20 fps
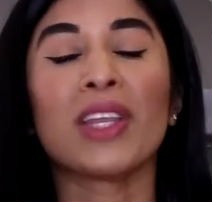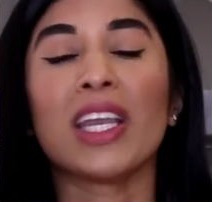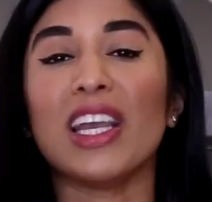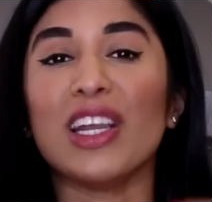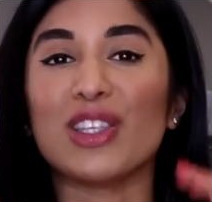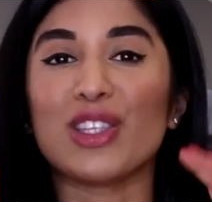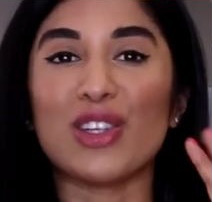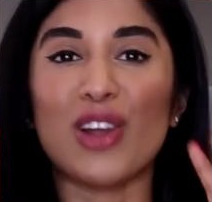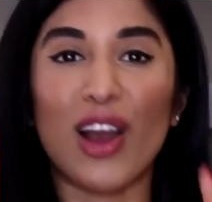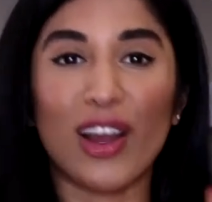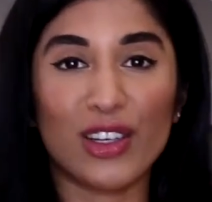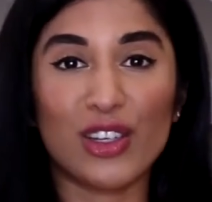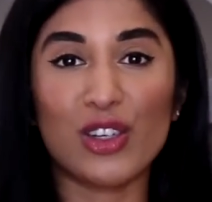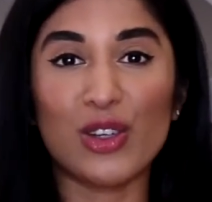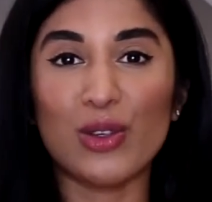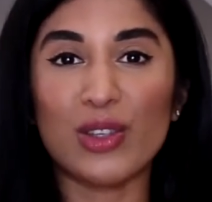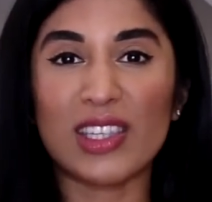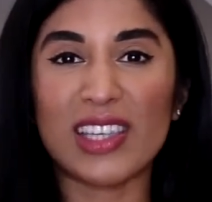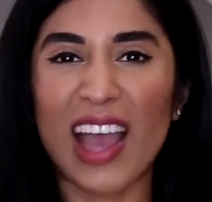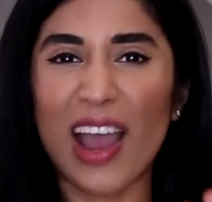It's not
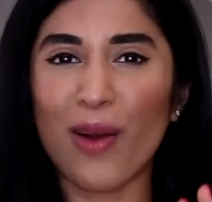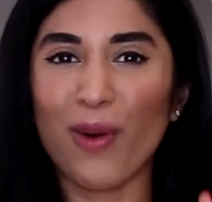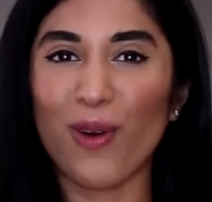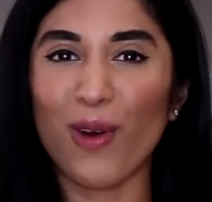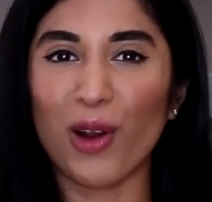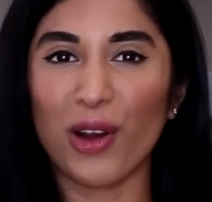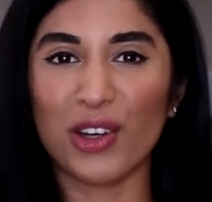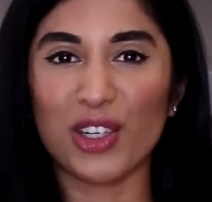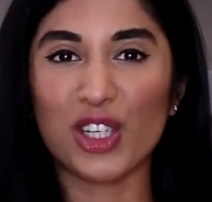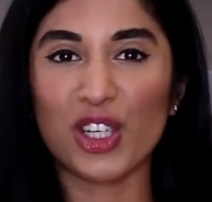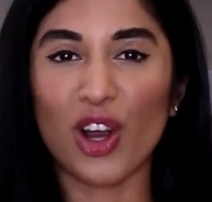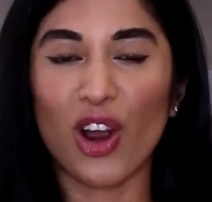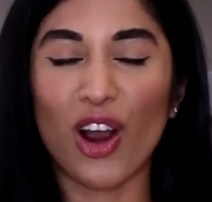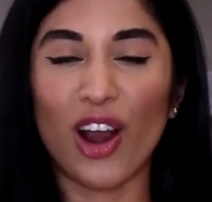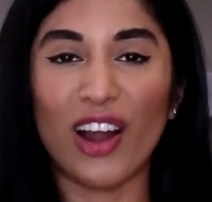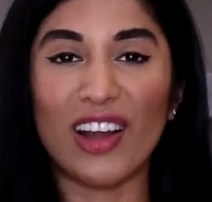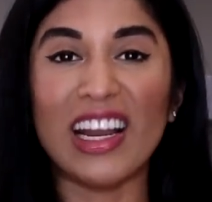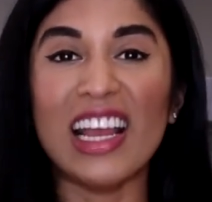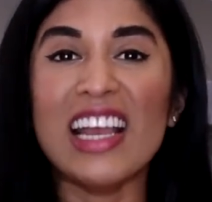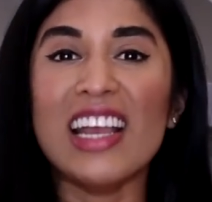too sour or
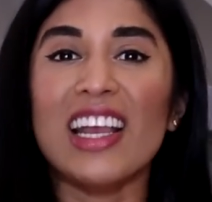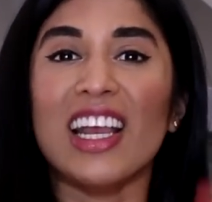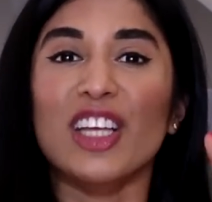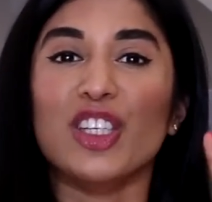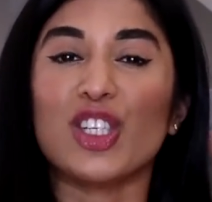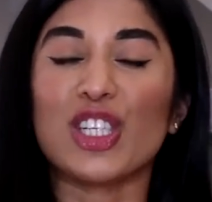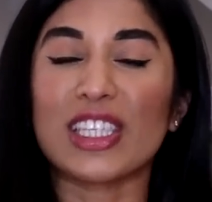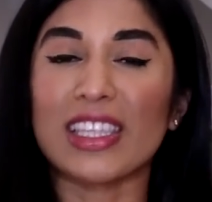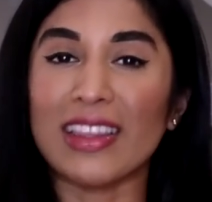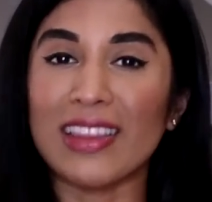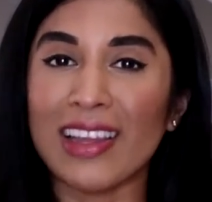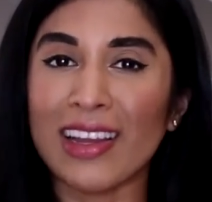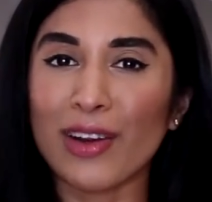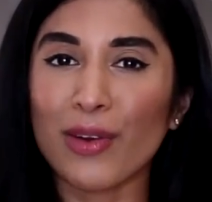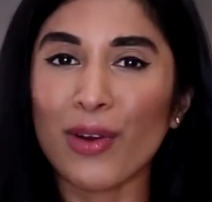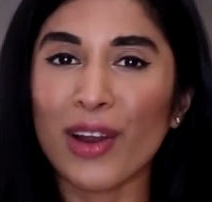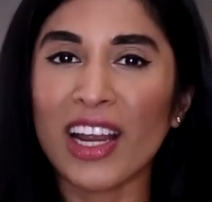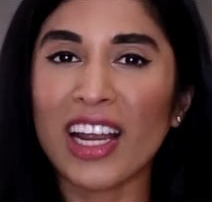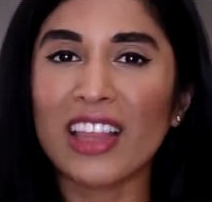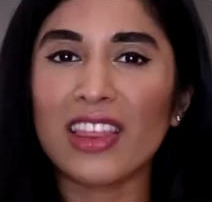tart. It's just
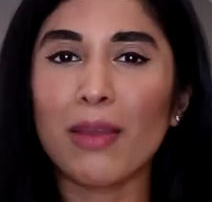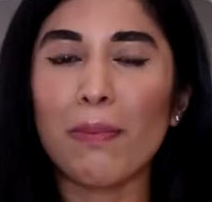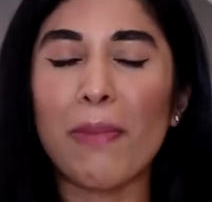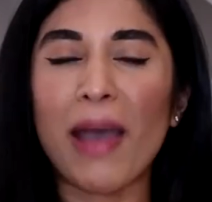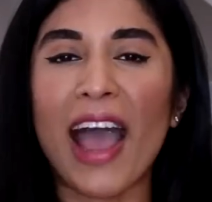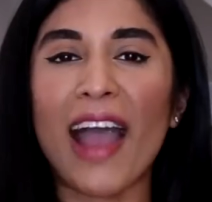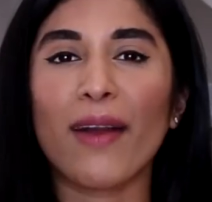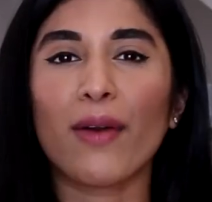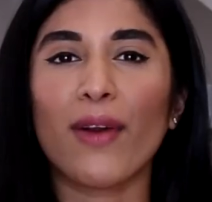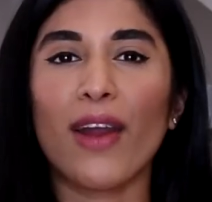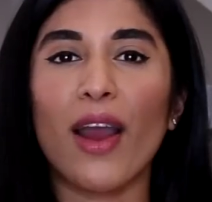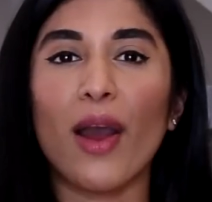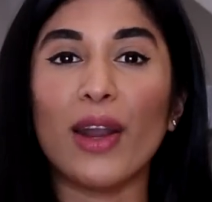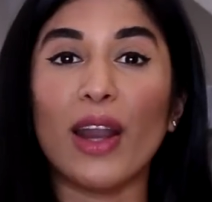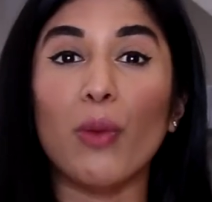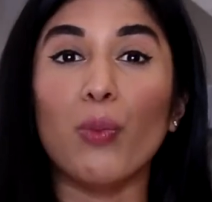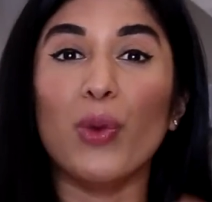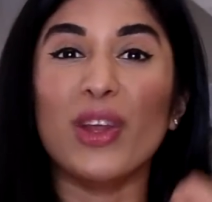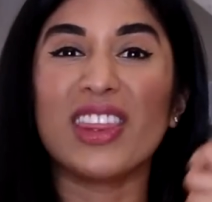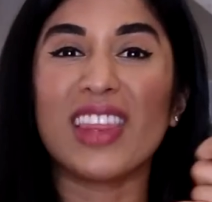lingering in the background,
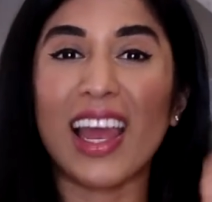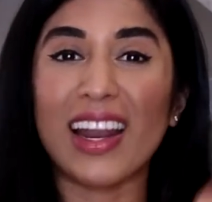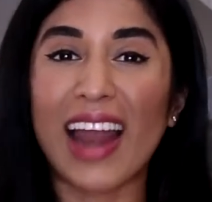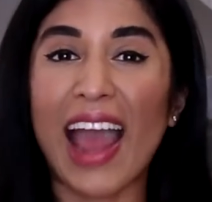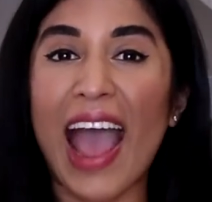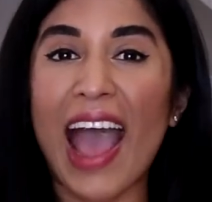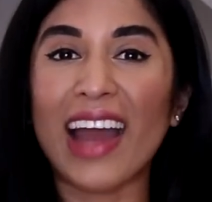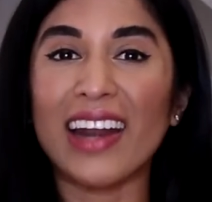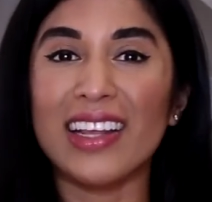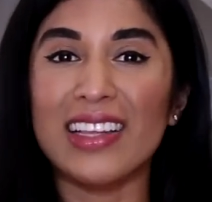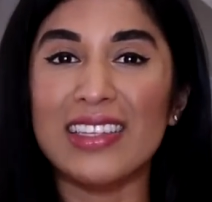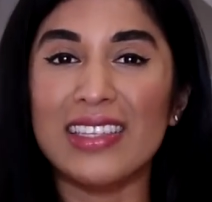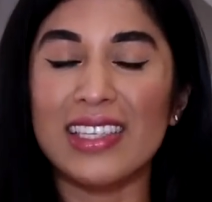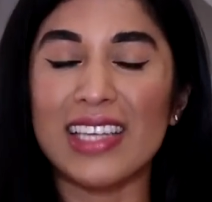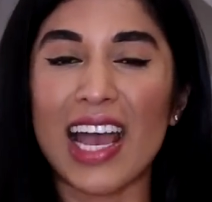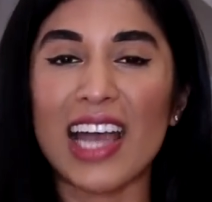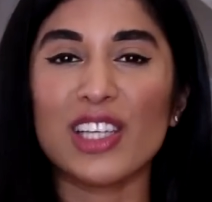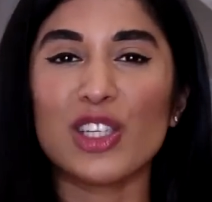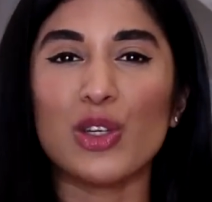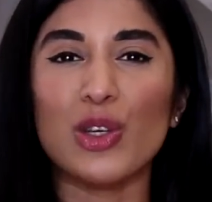and with that added
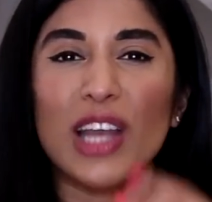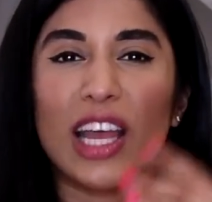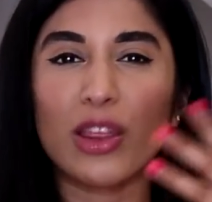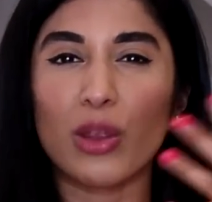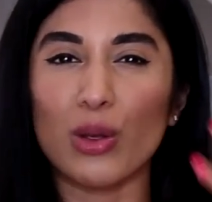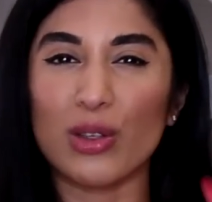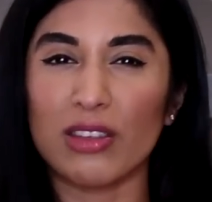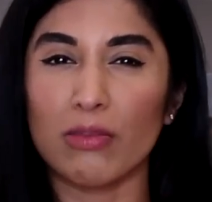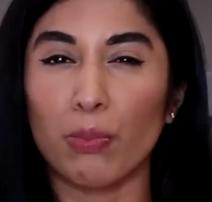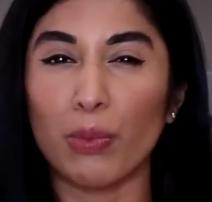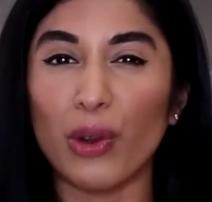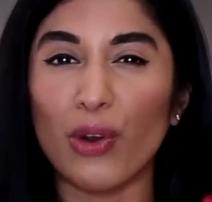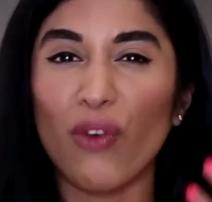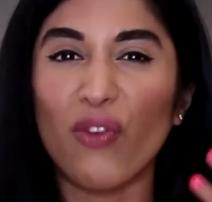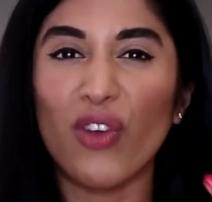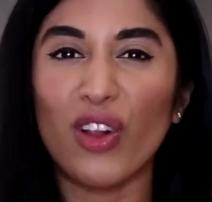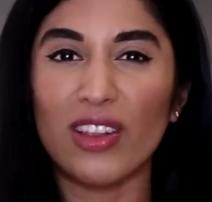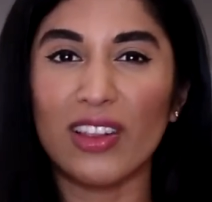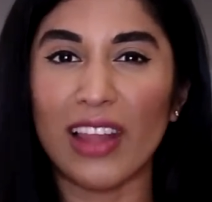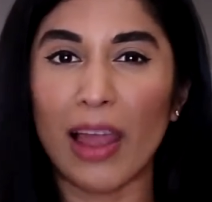zest, you get those
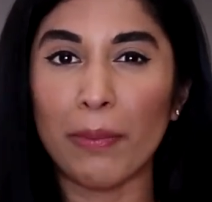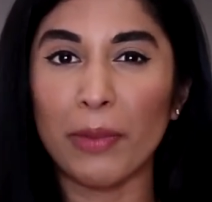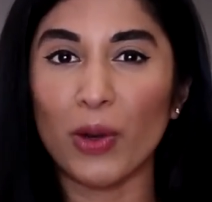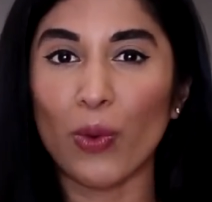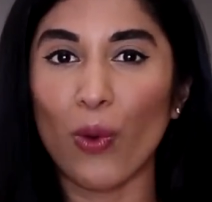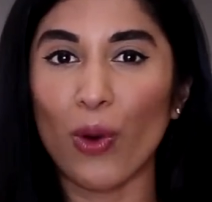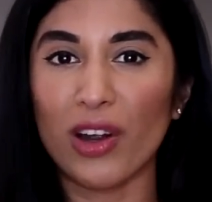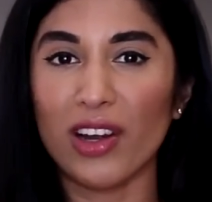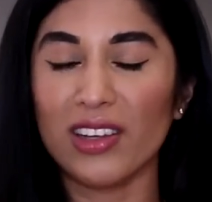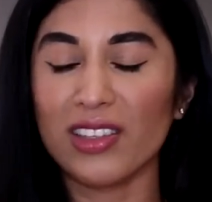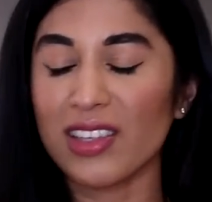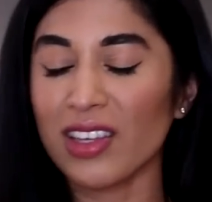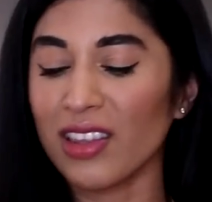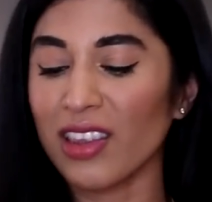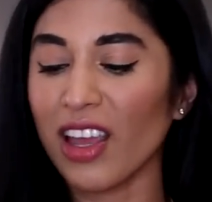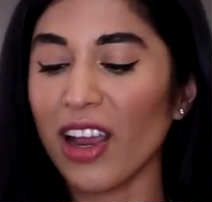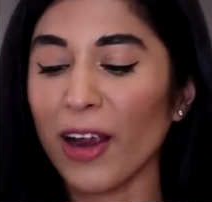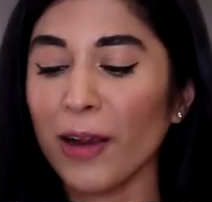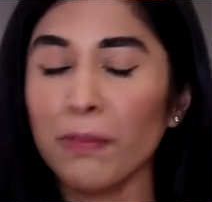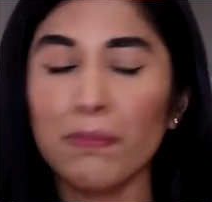beautiful lemon oils in
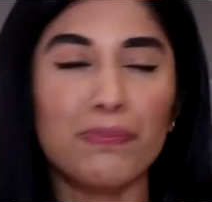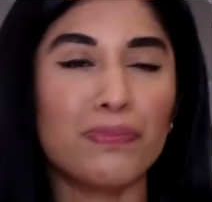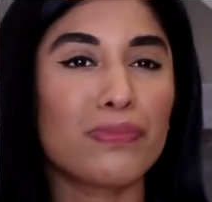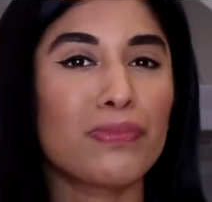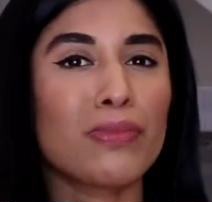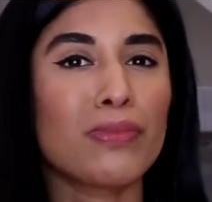there.